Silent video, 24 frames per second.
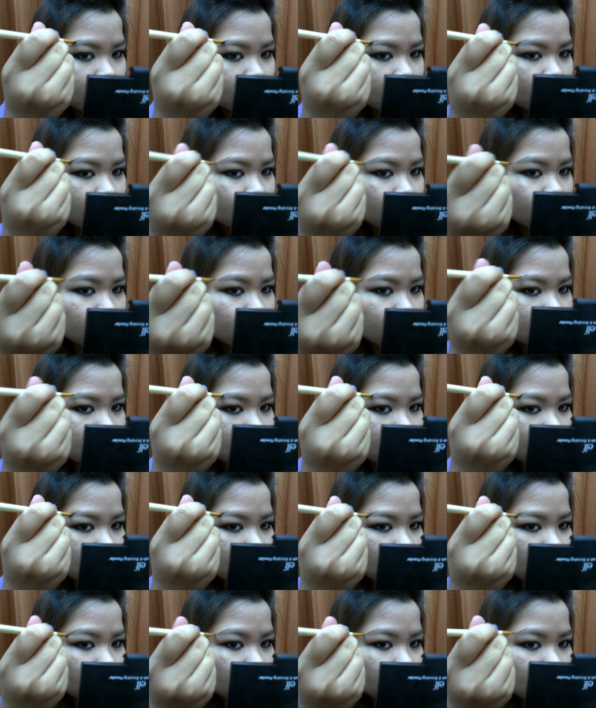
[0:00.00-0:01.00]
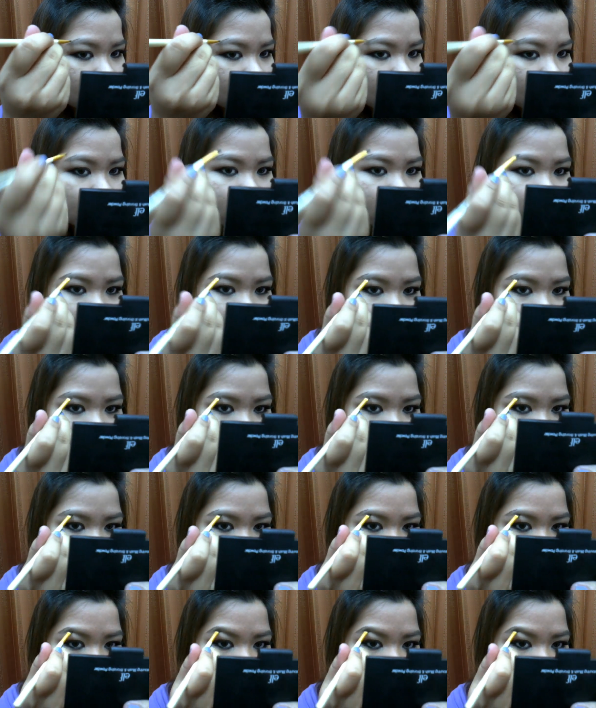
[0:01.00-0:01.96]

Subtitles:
(no one is talking)